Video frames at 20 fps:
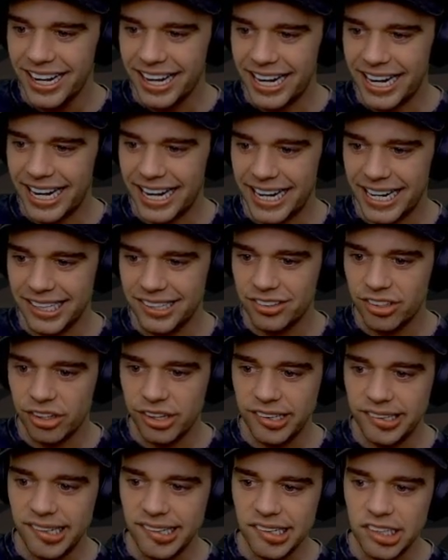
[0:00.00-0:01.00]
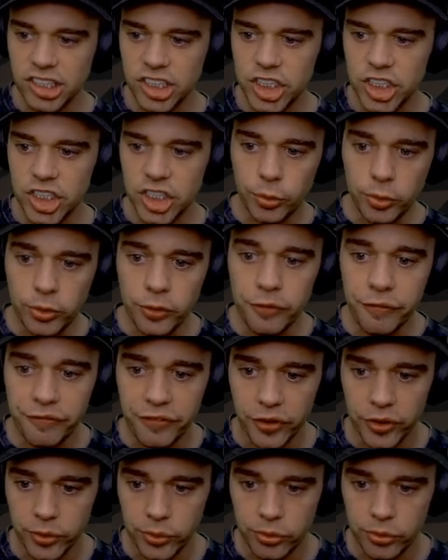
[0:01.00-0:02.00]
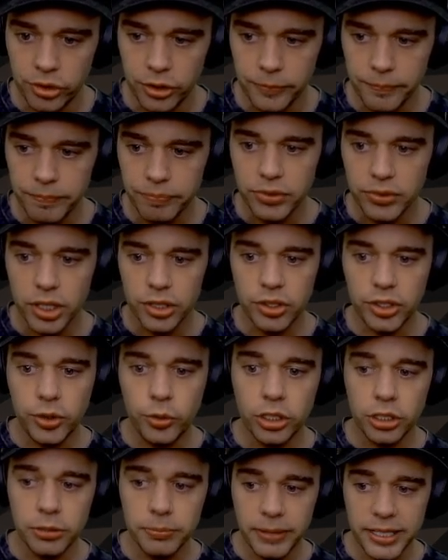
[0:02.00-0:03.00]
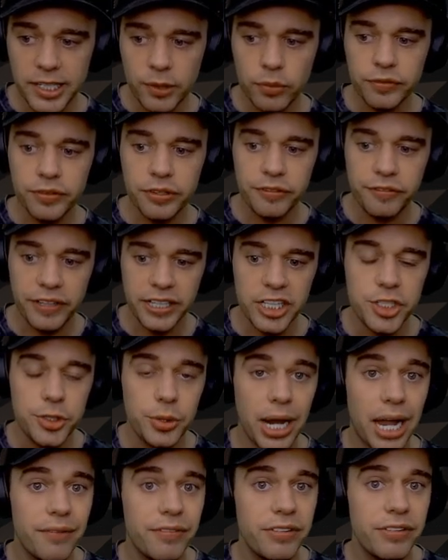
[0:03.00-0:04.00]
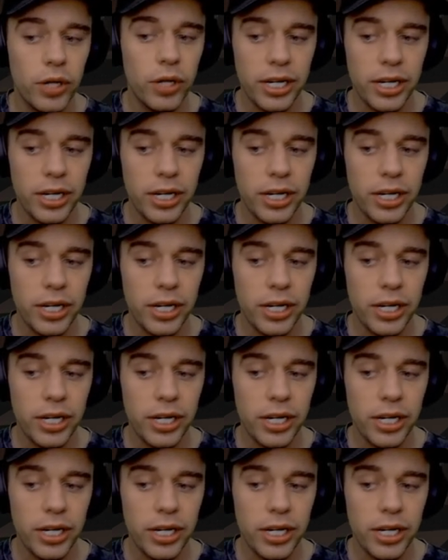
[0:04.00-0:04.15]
and this is going to show you food that you can make with the things you have in your